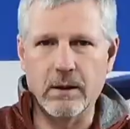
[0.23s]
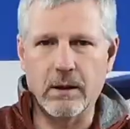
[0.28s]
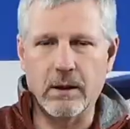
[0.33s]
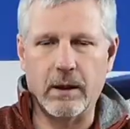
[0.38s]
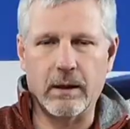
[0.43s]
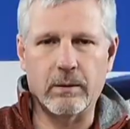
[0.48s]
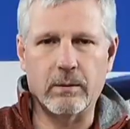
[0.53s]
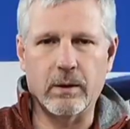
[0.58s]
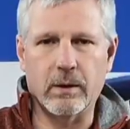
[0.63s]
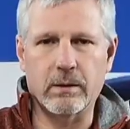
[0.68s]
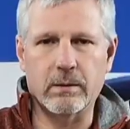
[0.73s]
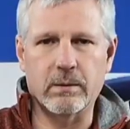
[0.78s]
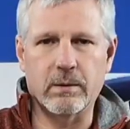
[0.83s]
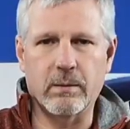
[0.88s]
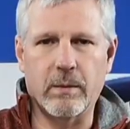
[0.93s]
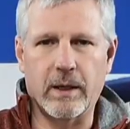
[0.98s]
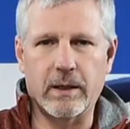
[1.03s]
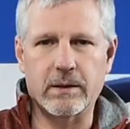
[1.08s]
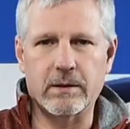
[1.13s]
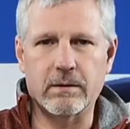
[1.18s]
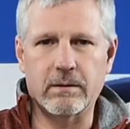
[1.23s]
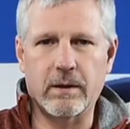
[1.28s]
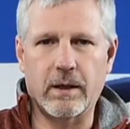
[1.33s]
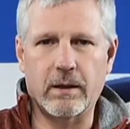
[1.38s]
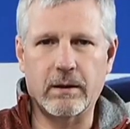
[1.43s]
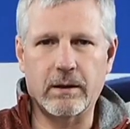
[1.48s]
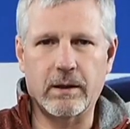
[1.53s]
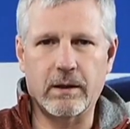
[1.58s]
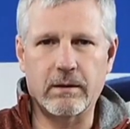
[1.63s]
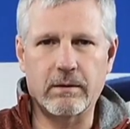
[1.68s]
Hi, welcome to Matsu
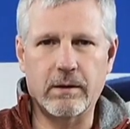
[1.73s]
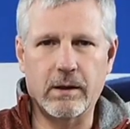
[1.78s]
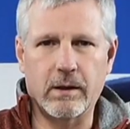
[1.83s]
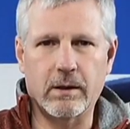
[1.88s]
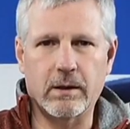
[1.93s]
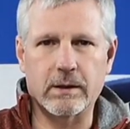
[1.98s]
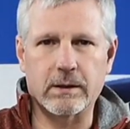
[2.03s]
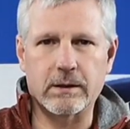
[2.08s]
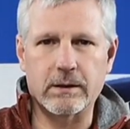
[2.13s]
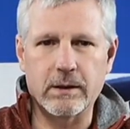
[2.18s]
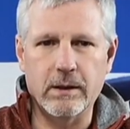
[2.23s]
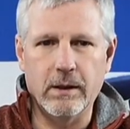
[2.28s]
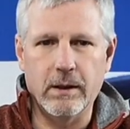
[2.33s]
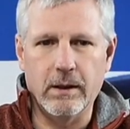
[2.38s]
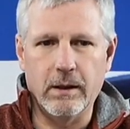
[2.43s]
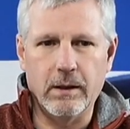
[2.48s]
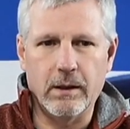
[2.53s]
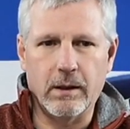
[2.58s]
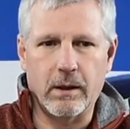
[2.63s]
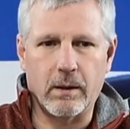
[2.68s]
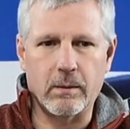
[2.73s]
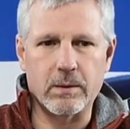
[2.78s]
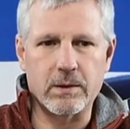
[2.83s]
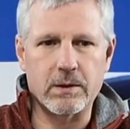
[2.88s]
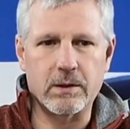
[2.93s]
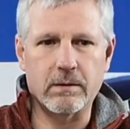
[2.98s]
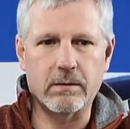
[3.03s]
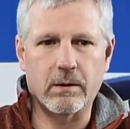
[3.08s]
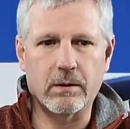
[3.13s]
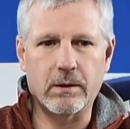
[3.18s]
Valley Avionics. I'm
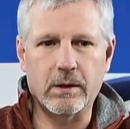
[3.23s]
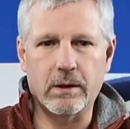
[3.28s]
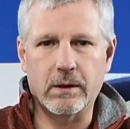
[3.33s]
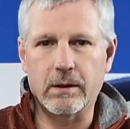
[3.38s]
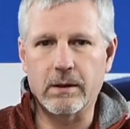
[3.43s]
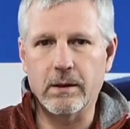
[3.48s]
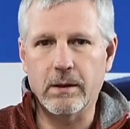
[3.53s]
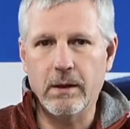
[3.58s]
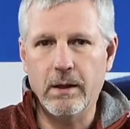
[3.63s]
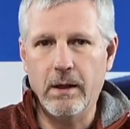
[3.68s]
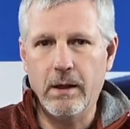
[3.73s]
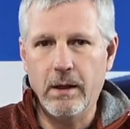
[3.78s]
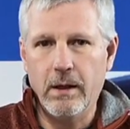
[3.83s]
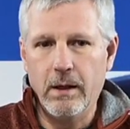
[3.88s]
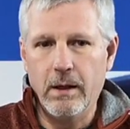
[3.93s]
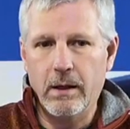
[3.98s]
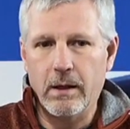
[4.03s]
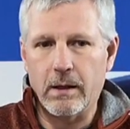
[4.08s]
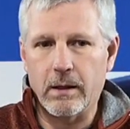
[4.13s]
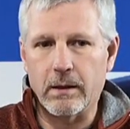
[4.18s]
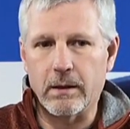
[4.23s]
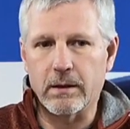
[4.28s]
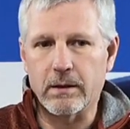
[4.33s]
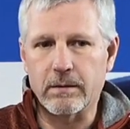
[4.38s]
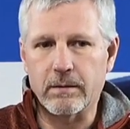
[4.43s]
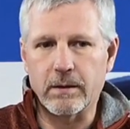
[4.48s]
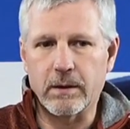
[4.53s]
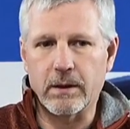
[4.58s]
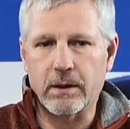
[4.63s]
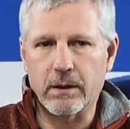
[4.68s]
Steve O'Dean. In this
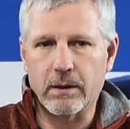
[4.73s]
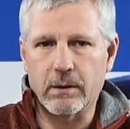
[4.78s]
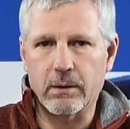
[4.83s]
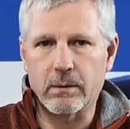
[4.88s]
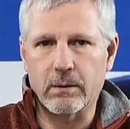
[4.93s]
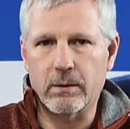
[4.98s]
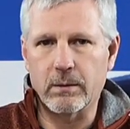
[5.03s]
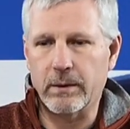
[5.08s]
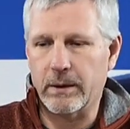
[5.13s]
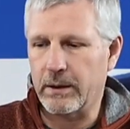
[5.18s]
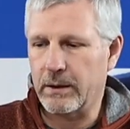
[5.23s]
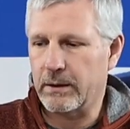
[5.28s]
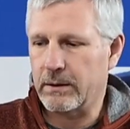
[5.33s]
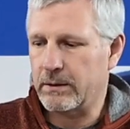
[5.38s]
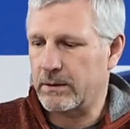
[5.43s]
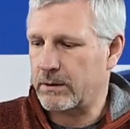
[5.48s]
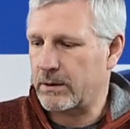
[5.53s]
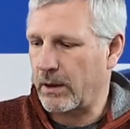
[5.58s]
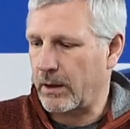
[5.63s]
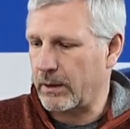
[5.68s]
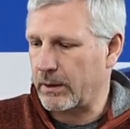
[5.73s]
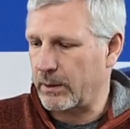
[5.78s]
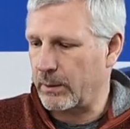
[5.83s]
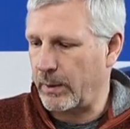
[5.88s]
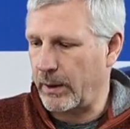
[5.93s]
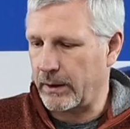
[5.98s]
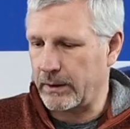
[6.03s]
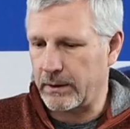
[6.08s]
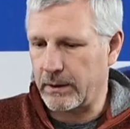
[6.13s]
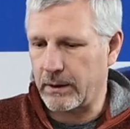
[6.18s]
video, we'll be talking
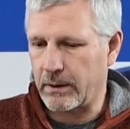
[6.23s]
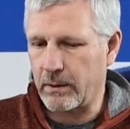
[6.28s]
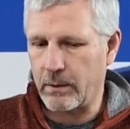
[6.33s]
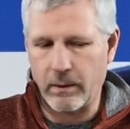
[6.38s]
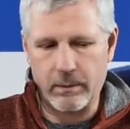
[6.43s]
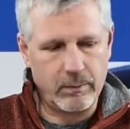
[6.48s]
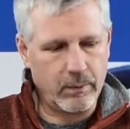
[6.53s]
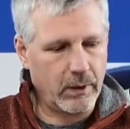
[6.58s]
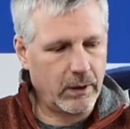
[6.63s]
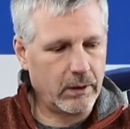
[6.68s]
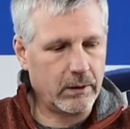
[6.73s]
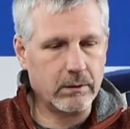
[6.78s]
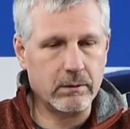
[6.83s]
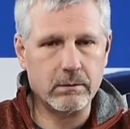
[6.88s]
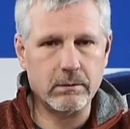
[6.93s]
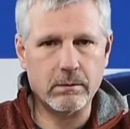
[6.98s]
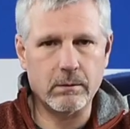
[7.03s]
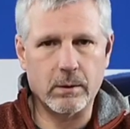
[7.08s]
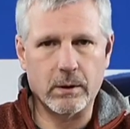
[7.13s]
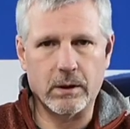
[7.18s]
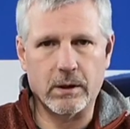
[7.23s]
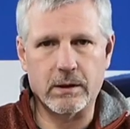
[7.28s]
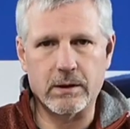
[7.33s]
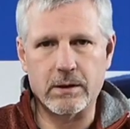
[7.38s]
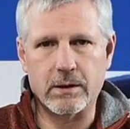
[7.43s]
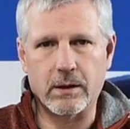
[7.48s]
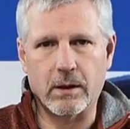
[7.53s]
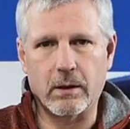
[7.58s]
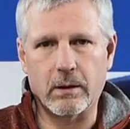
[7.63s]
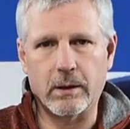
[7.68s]
about the equipment we're
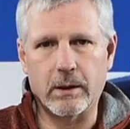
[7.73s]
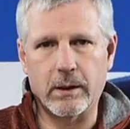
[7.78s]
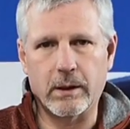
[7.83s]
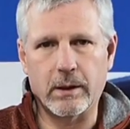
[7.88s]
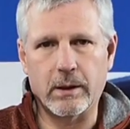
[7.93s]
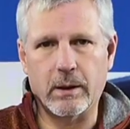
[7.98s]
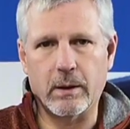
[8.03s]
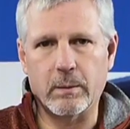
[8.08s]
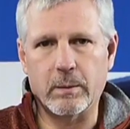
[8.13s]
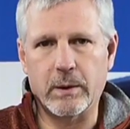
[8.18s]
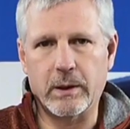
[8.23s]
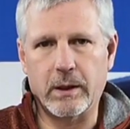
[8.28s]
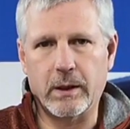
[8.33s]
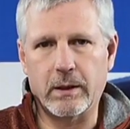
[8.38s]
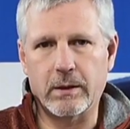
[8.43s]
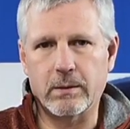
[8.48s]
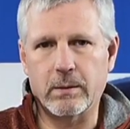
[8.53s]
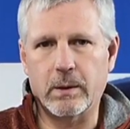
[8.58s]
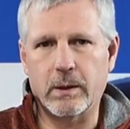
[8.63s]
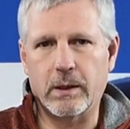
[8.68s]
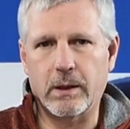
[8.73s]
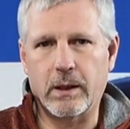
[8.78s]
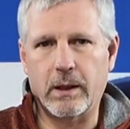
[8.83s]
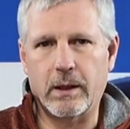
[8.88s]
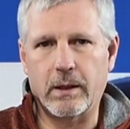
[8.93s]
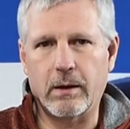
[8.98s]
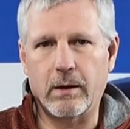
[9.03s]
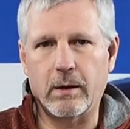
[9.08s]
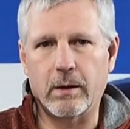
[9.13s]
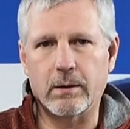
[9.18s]
installing in our
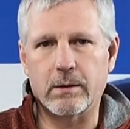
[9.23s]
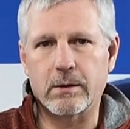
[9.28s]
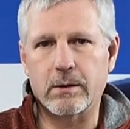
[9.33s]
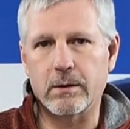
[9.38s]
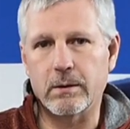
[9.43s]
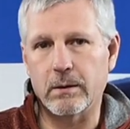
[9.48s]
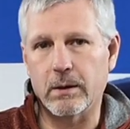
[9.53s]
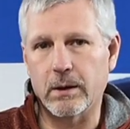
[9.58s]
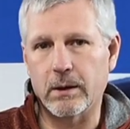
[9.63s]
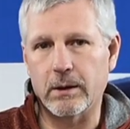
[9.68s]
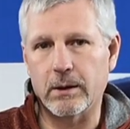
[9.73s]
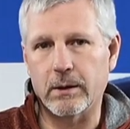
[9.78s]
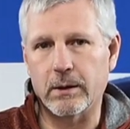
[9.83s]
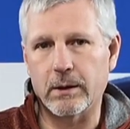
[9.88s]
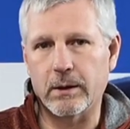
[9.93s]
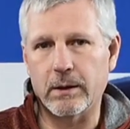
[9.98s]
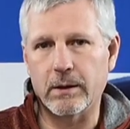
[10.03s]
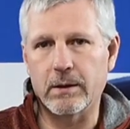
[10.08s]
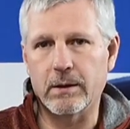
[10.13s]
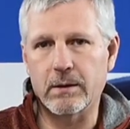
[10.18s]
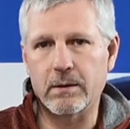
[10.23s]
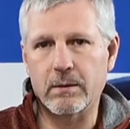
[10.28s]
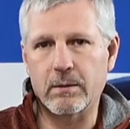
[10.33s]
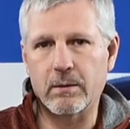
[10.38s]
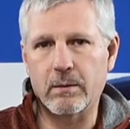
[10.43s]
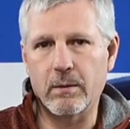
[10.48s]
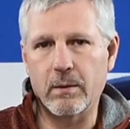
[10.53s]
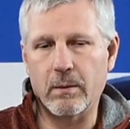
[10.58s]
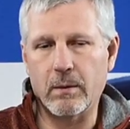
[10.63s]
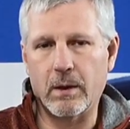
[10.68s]
PA28R-200
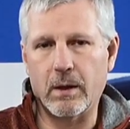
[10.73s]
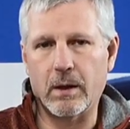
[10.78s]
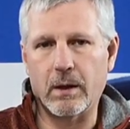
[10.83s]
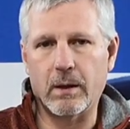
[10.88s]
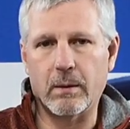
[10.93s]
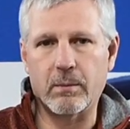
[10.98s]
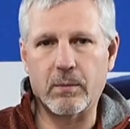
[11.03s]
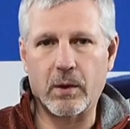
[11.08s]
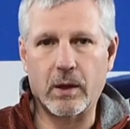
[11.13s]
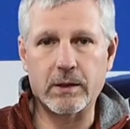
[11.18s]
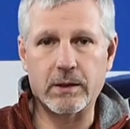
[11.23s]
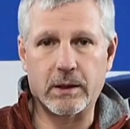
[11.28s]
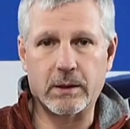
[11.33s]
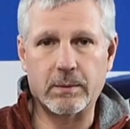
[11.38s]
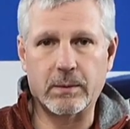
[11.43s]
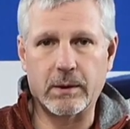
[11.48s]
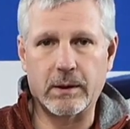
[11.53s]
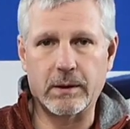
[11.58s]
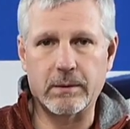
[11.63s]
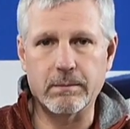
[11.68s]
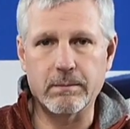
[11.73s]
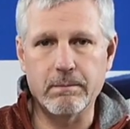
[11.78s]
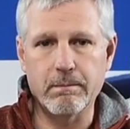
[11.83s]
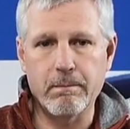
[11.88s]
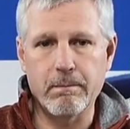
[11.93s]
project plane.